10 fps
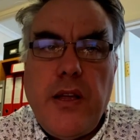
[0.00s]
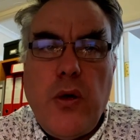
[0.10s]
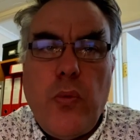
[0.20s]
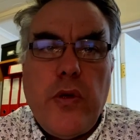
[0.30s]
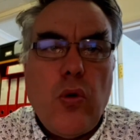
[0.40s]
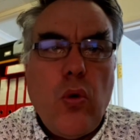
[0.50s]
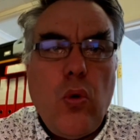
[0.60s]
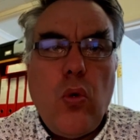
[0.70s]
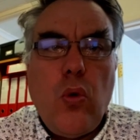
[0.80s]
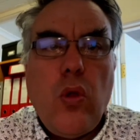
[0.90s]
with
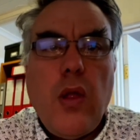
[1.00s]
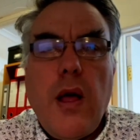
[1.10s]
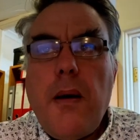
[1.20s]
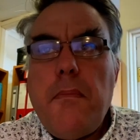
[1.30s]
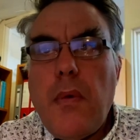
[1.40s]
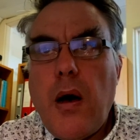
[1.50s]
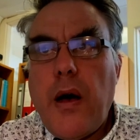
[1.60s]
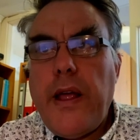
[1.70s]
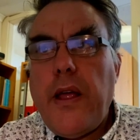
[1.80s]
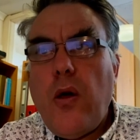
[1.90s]
all
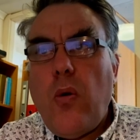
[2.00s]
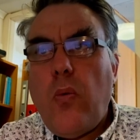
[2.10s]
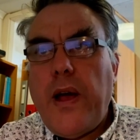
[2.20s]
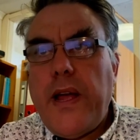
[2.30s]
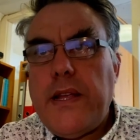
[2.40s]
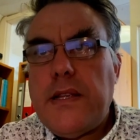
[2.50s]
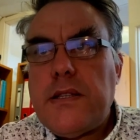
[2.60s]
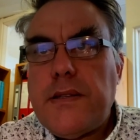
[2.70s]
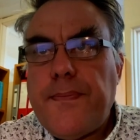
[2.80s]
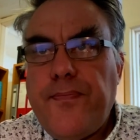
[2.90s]
my ways."